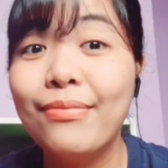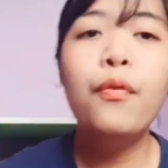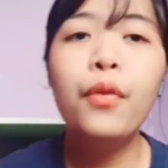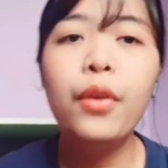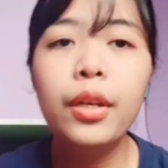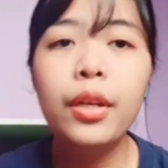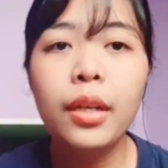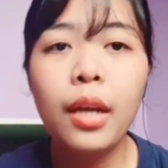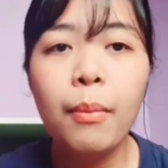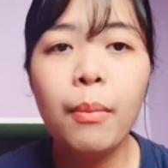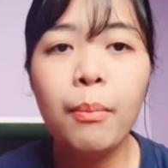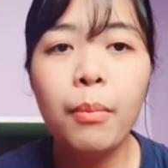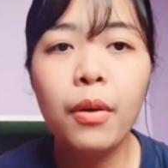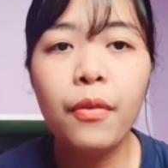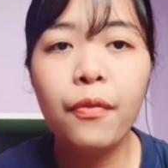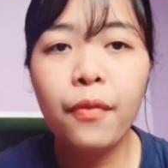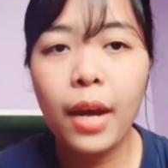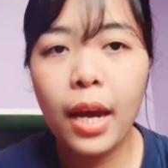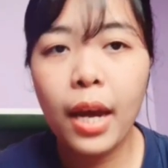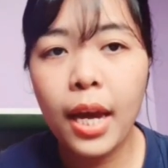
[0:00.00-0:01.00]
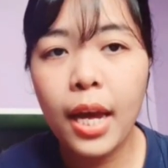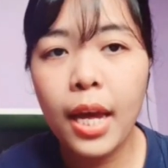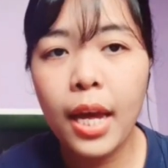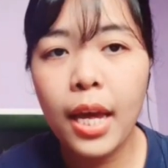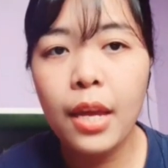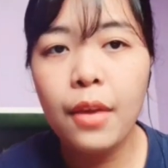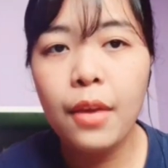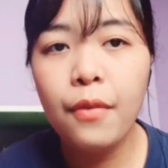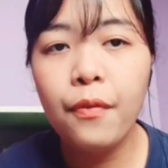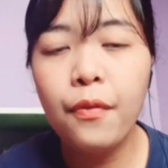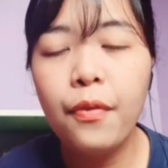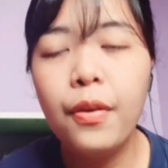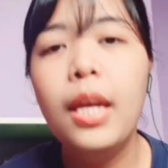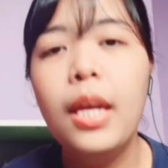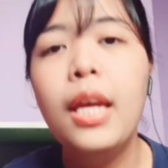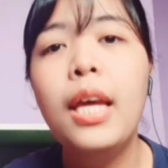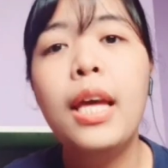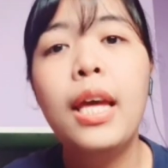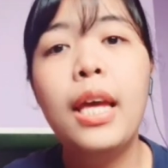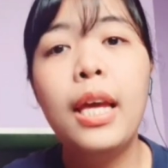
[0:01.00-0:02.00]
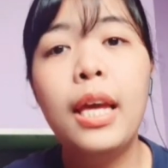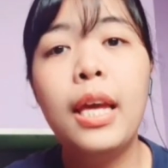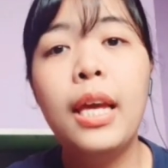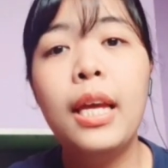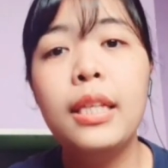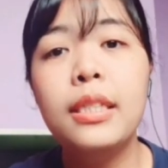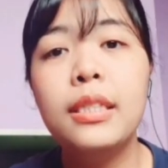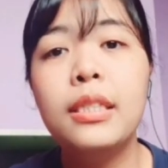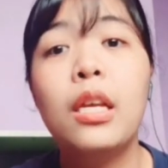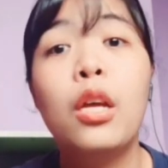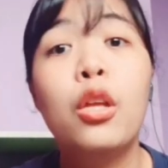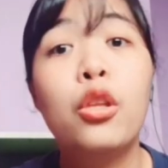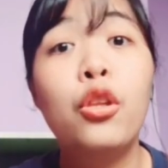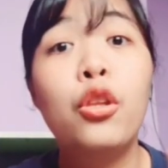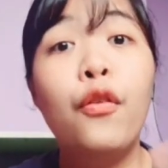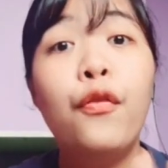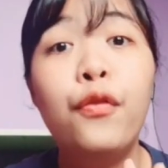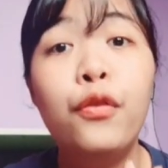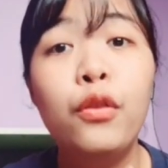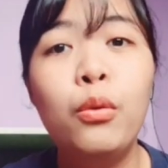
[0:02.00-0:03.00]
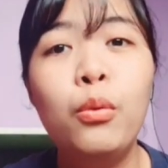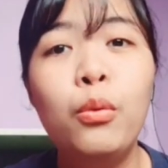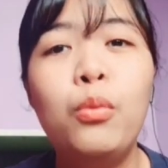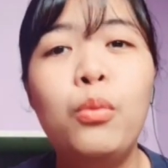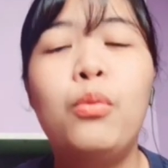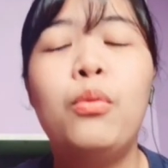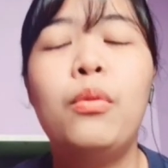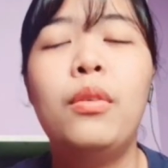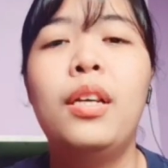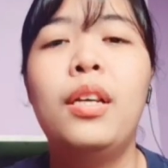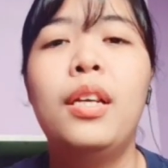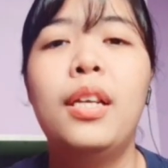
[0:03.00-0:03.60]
For number 5, it's The Flu.